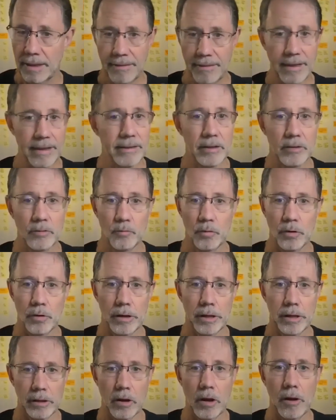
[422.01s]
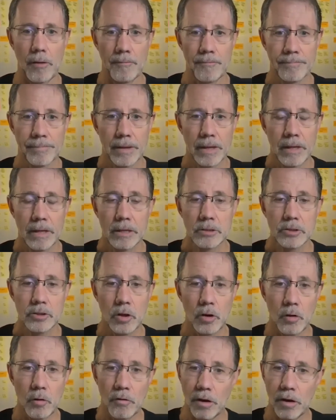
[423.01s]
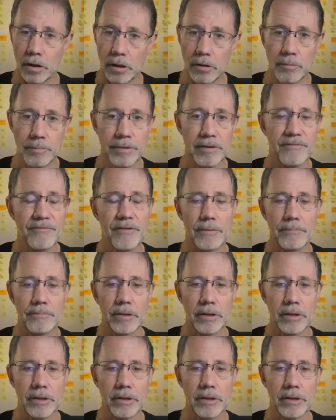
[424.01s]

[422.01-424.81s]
That didn't work at all. So a little bit of fumbling